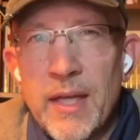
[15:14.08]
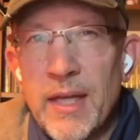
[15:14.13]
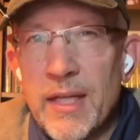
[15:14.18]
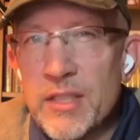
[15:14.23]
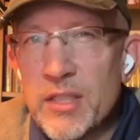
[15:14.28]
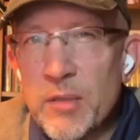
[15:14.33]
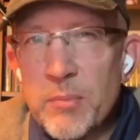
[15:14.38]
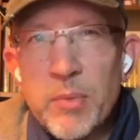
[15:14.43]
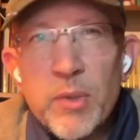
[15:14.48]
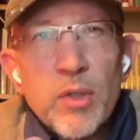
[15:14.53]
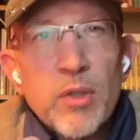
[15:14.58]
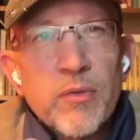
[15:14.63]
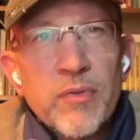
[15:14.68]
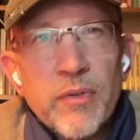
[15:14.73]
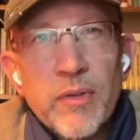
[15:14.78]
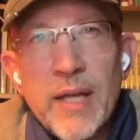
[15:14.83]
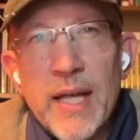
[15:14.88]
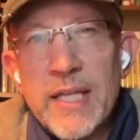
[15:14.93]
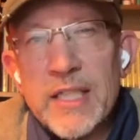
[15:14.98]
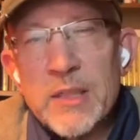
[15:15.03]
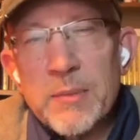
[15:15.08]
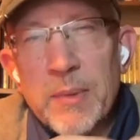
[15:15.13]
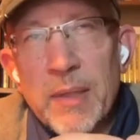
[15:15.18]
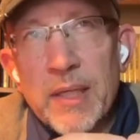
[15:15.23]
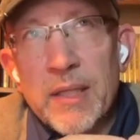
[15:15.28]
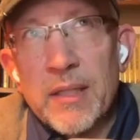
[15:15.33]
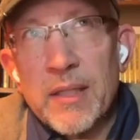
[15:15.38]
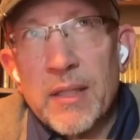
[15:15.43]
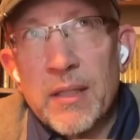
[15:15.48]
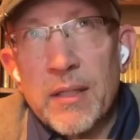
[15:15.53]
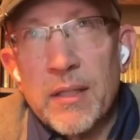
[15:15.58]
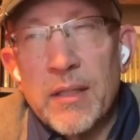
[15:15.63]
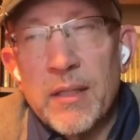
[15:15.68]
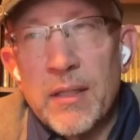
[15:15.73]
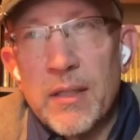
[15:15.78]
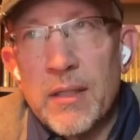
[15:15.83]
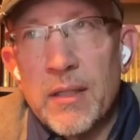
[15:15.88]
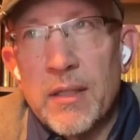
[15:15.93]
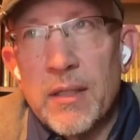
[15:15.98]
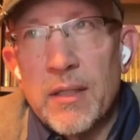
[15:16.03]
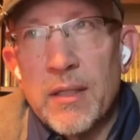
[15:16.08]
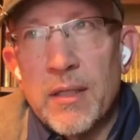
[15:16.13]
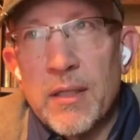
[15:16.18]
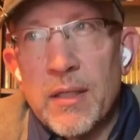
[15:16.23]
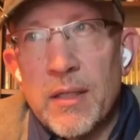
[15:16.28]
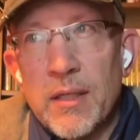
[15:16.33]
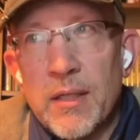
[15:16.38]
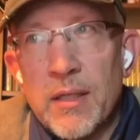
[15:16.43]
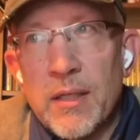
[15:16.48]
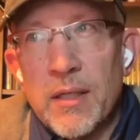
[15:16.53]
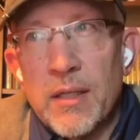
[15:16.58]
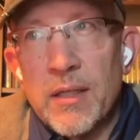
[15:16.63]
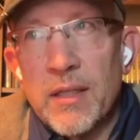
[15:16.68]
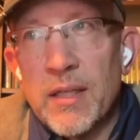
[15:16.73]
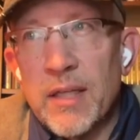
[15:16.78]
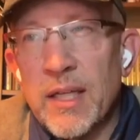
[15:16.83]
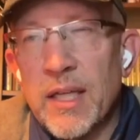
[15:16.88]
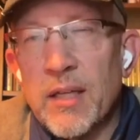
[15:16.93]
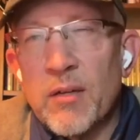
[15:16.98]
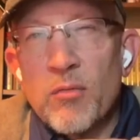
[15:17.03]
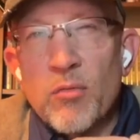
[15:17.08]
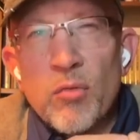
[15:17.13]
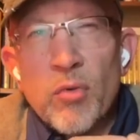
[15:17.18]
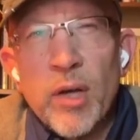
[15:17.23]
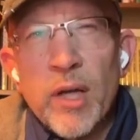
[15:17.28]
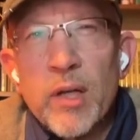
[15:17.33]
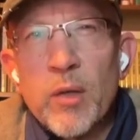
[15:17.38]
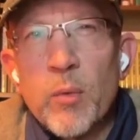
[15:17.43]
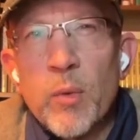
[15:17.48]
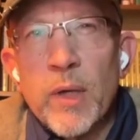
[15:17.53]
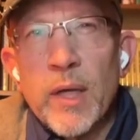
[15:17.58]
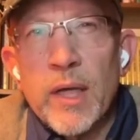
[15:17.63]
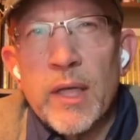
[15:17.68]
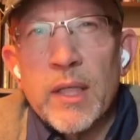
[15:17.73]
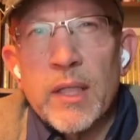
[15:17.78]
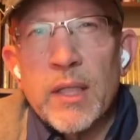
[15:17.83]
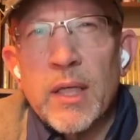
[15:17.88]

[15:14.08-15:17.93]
It's a beautiful aspect that, again, right away,